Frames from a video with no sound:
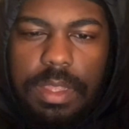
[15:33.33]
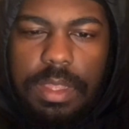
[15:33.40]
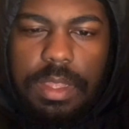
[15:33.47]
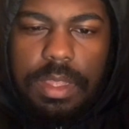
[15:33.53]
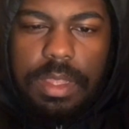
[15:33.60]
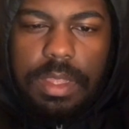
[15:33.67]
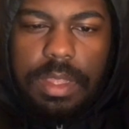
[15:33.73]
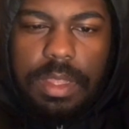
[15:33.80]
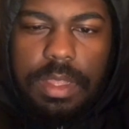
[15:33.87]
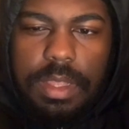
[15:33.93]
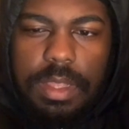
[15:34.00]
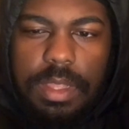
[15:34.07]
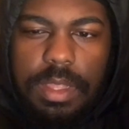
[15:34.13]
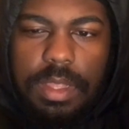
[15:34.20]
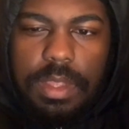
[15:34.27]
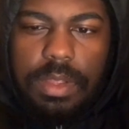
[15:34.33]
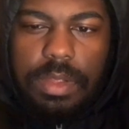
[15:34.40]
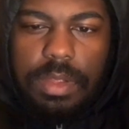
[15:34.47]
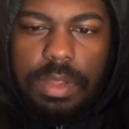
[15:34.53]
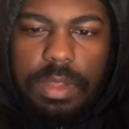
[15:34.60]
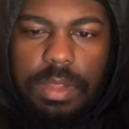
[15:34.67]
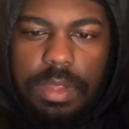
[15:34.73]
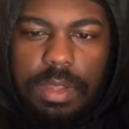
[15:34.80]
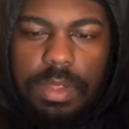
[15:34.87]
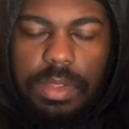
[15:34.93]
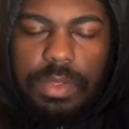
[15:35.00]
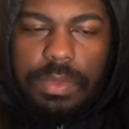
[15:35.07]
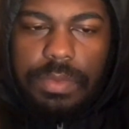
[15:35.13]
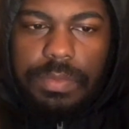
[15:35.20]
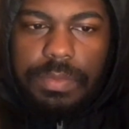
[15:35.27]

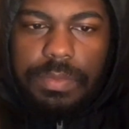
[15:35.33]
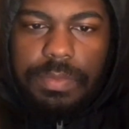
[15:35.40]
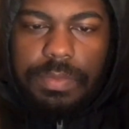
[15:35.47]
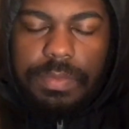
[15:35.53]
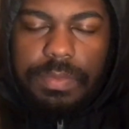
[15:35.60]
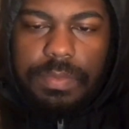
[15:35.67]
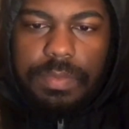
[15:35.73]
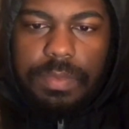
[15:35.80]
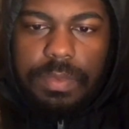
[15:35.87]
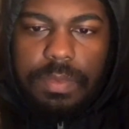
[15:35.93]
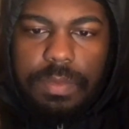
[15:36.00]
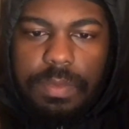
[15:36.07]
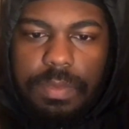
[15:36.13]
Nothing is said.